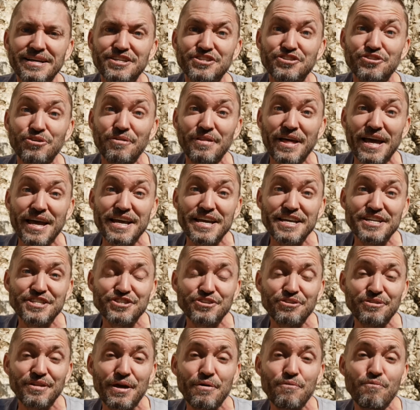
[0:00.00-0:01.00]
So
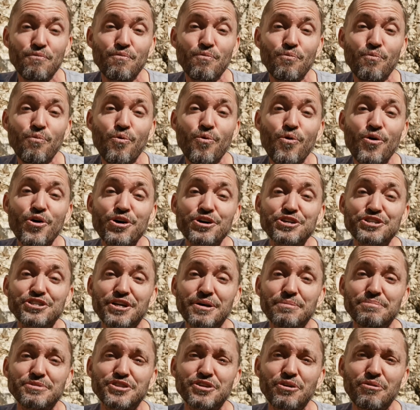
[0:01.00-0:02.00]
they worship.